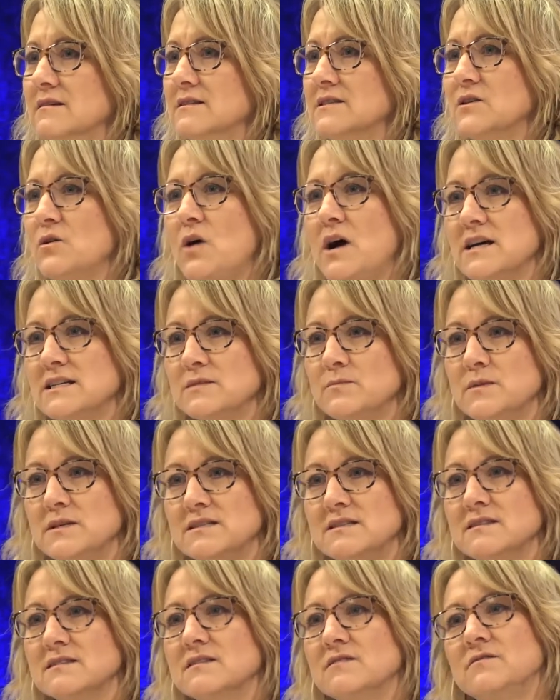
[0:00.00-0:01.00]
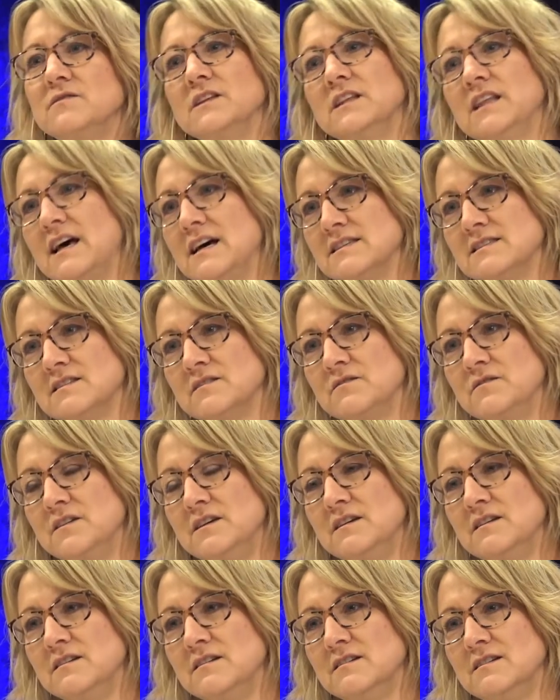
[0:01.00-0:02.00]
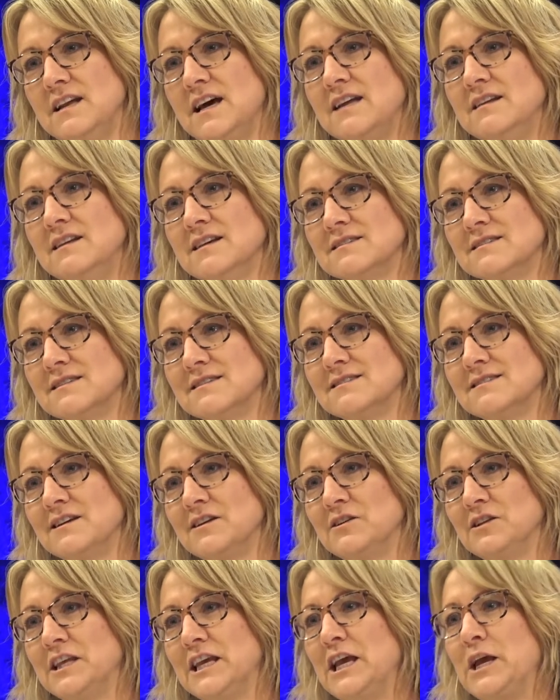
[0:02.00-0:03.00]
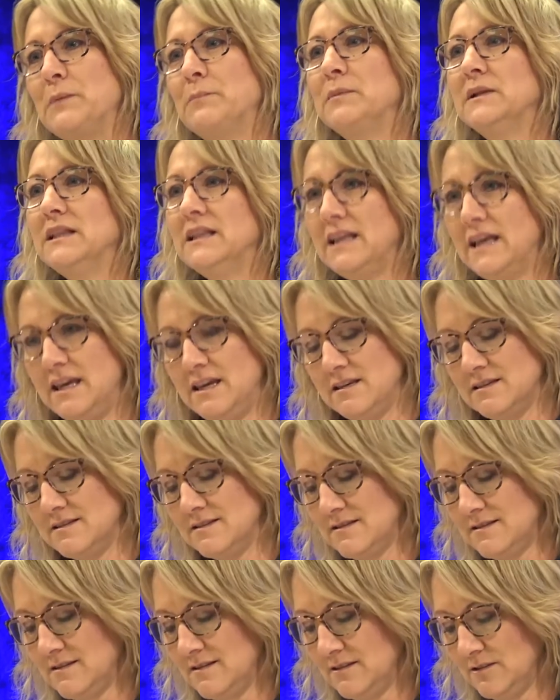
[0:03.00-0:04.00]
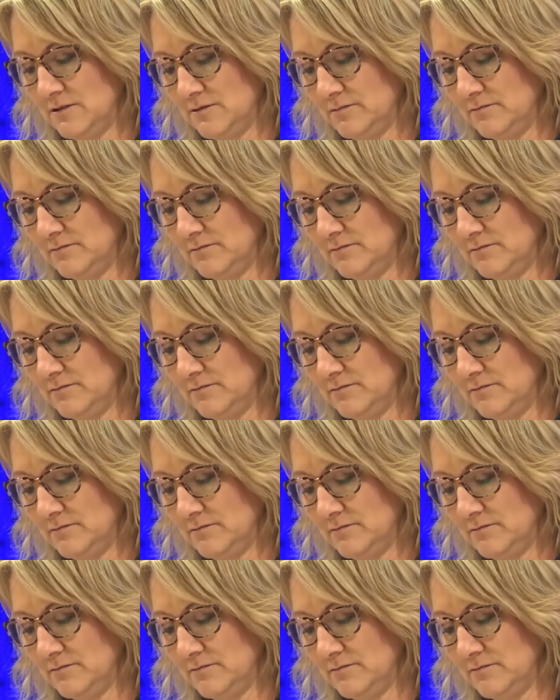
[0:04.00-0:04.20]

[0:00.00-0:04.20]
So hospice is a philosophy, not necessarily a place.